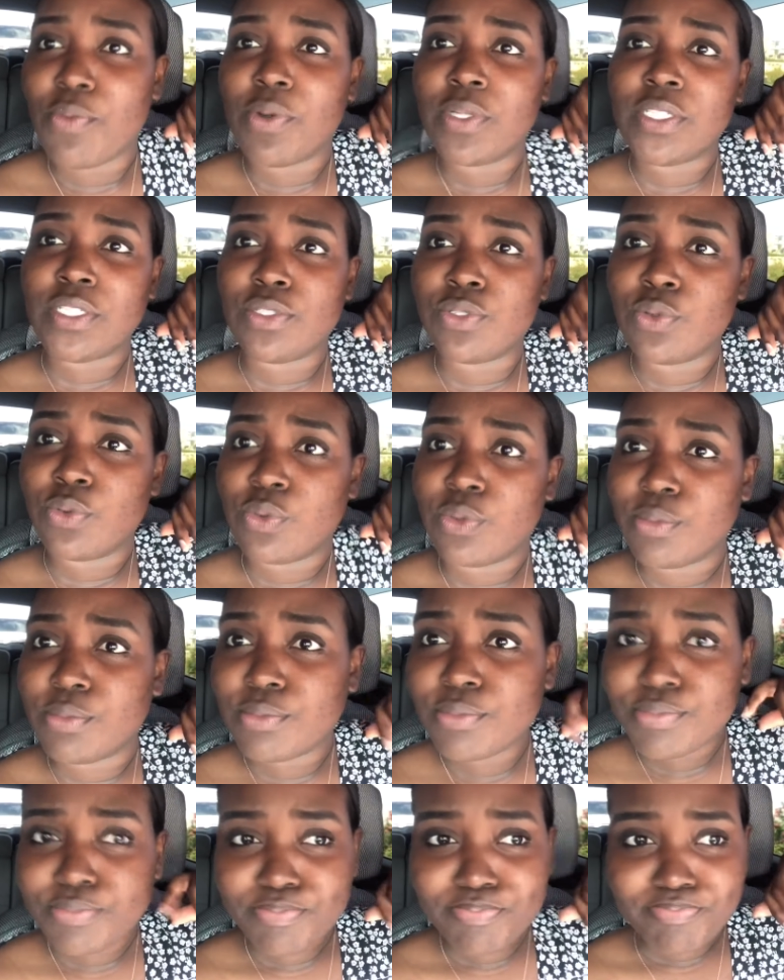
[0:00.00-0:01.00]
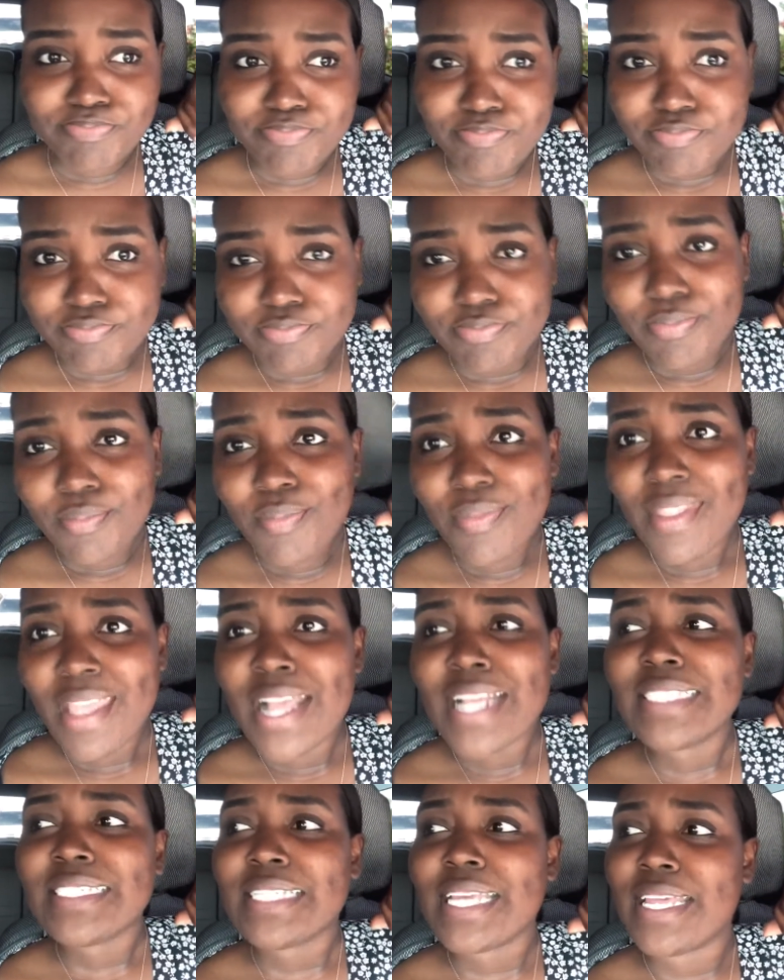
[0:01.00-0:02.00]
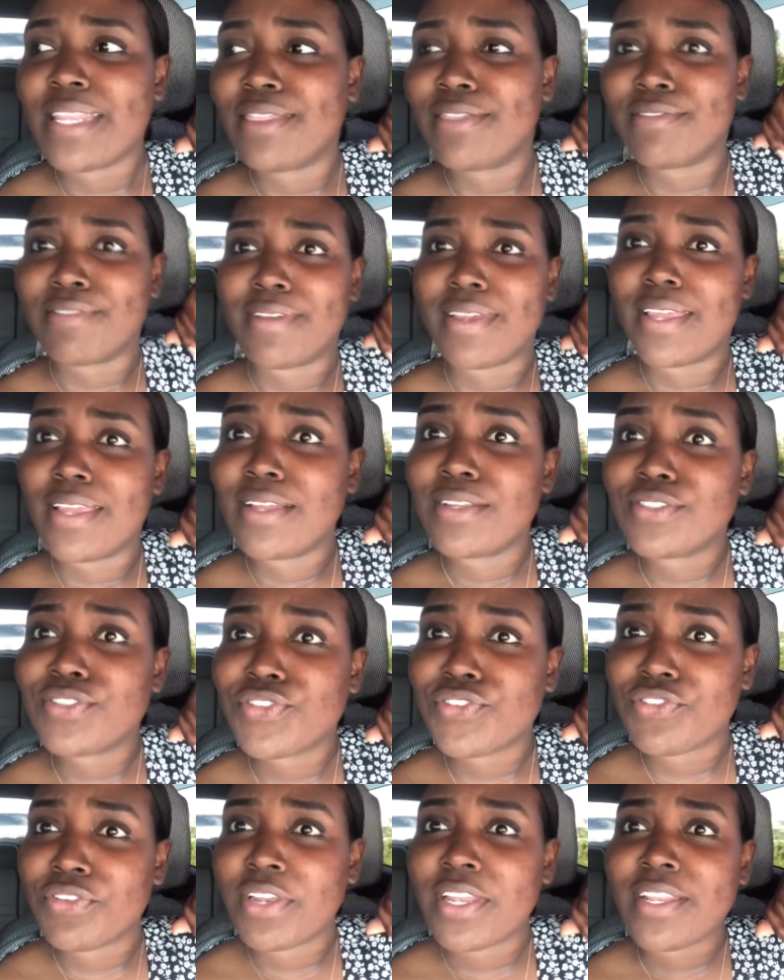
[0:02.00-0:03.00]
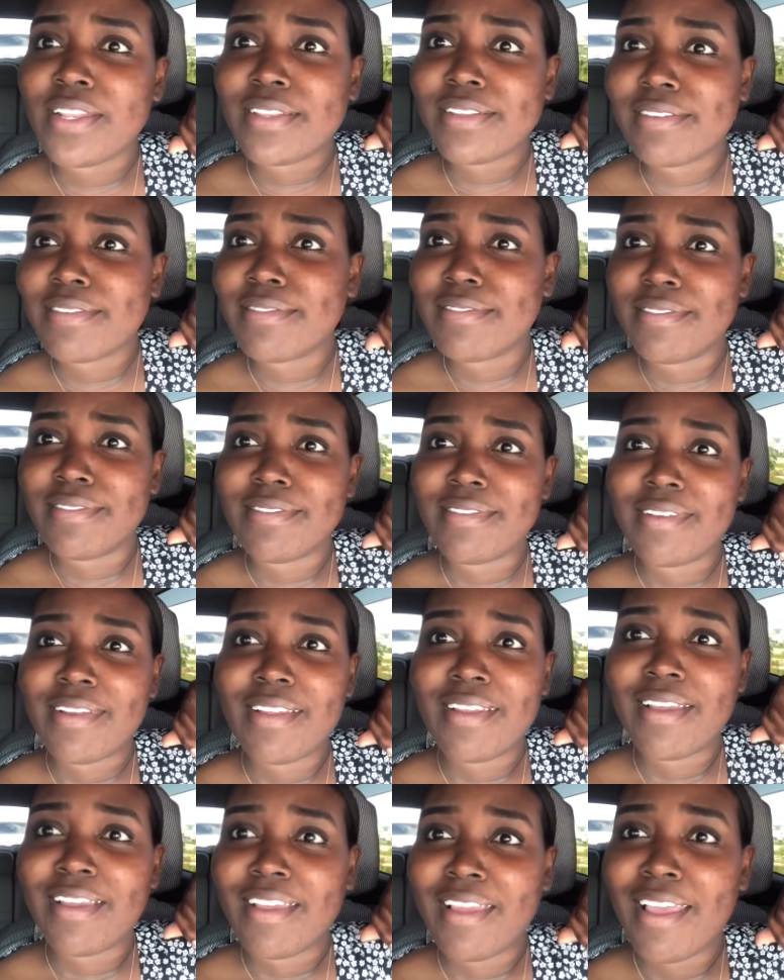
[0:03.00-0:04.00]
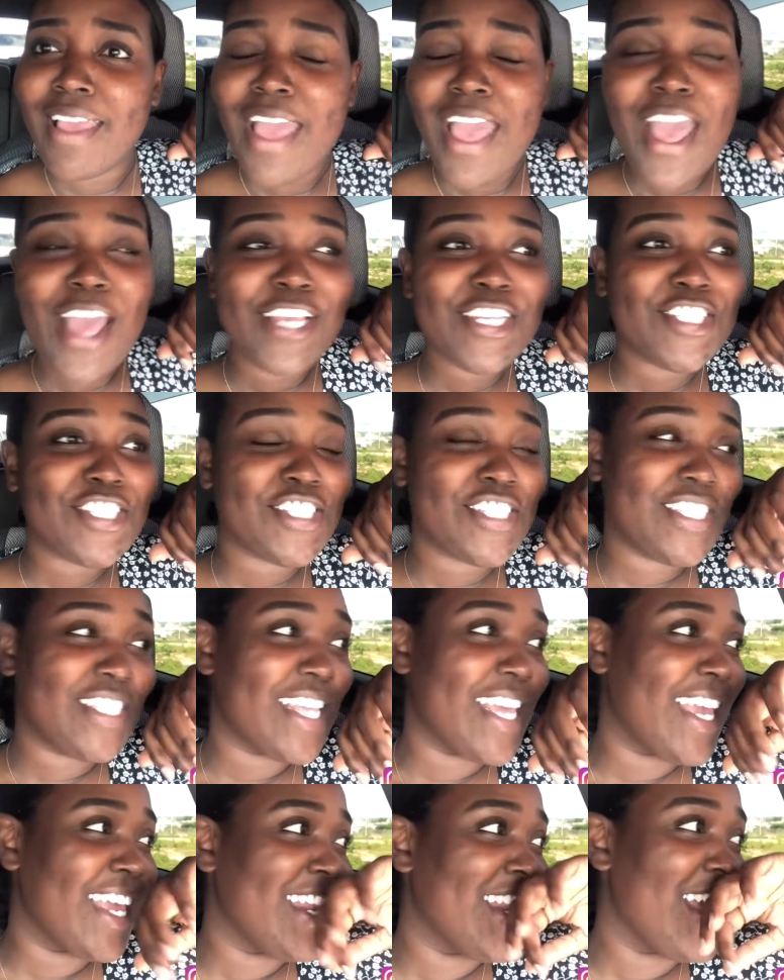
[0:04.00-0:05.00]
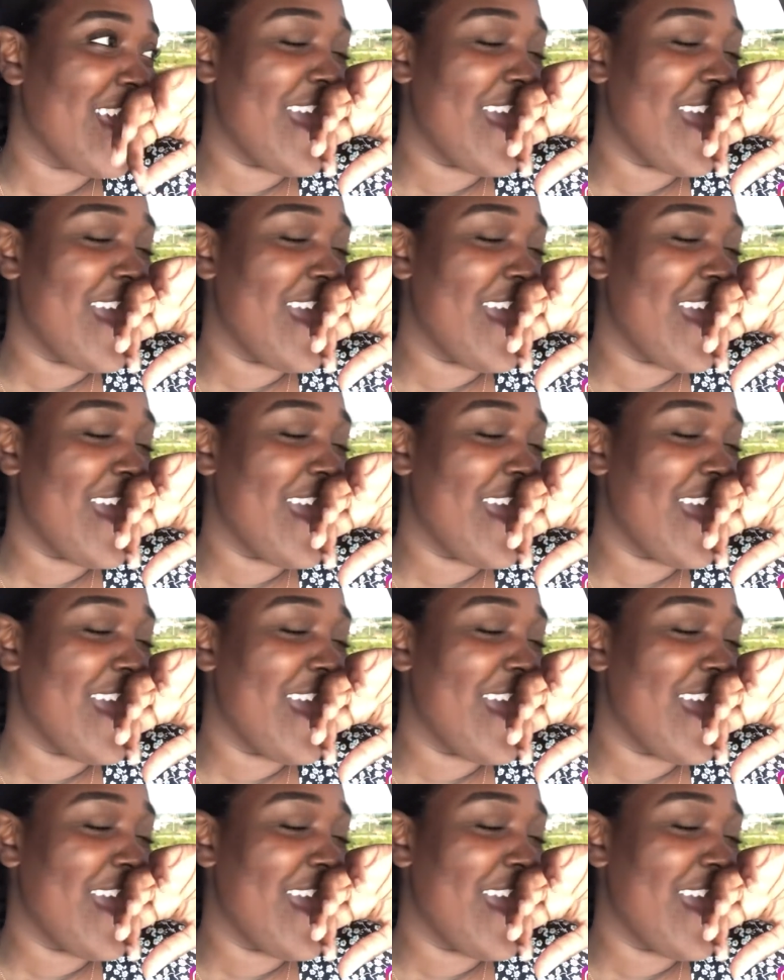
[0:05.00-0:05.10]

is home? I said, 3 King Street. She said,